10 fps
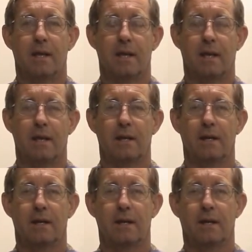
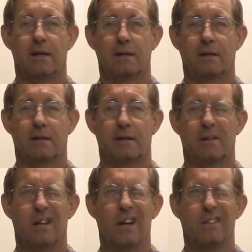and
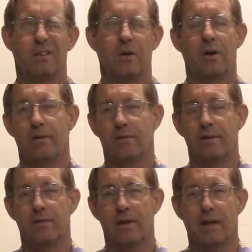about
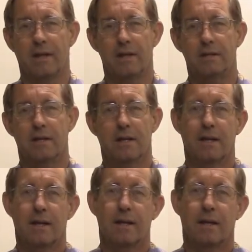250, I guess.
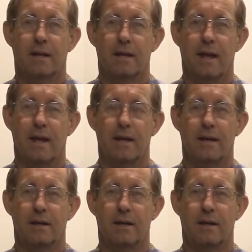And